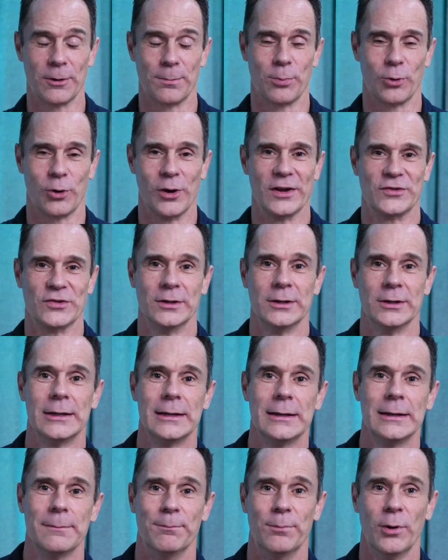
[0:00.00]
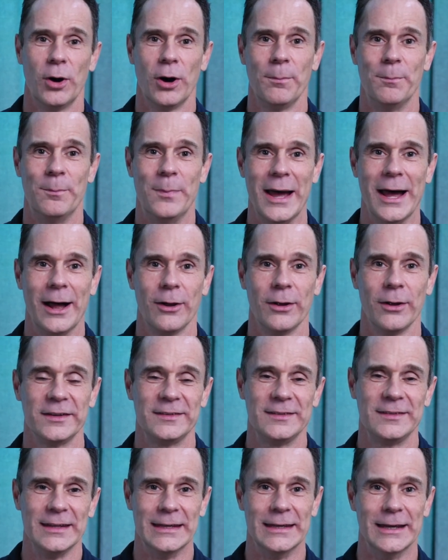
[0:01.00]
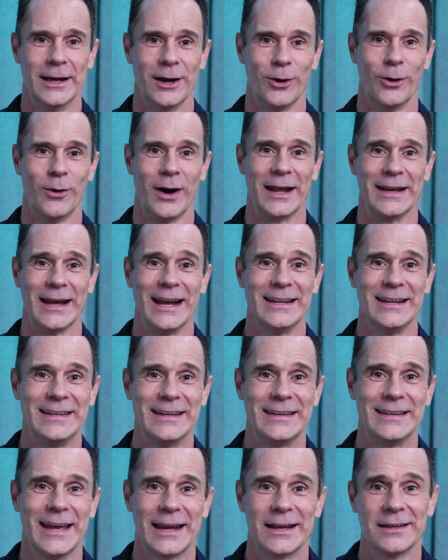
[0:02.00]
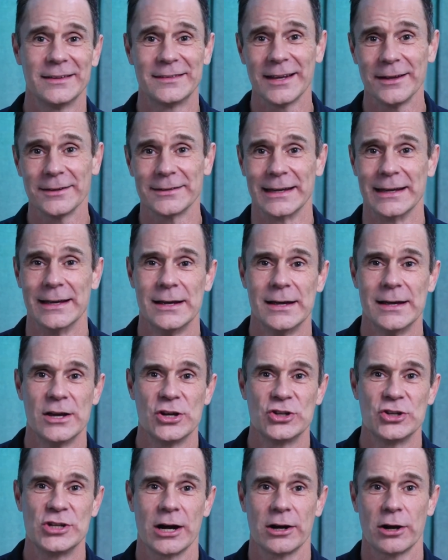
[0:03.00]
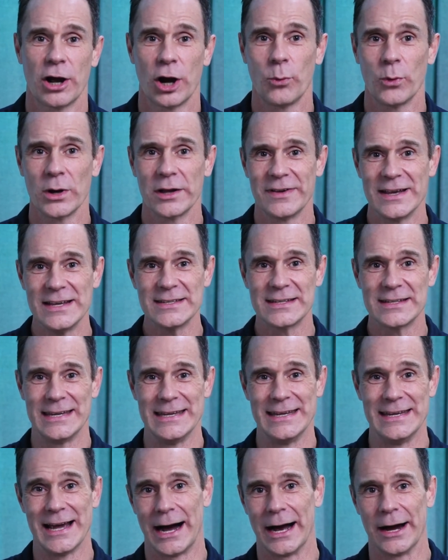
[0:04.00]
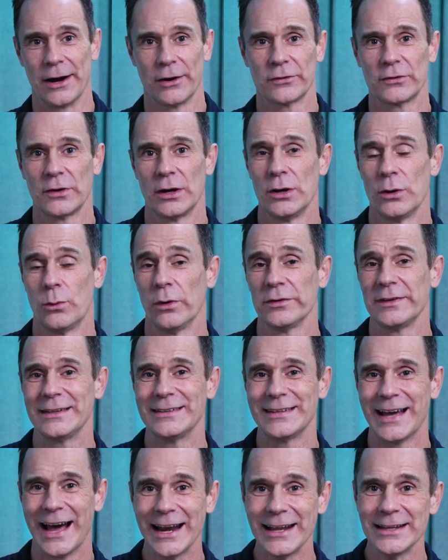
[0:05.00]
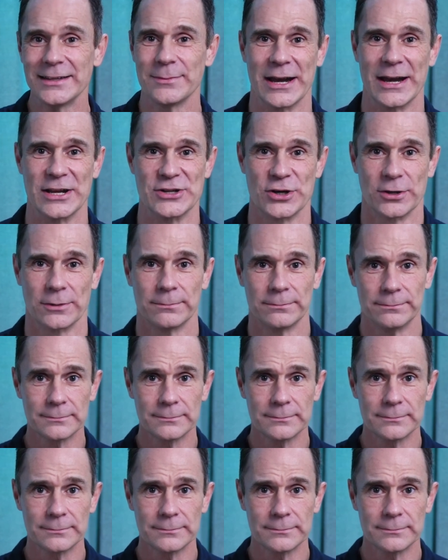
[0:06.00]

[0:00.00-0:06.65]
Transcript: progression, Bob Bell, CEO at ITK Consulting, shared how one of his key hires was a talent manager.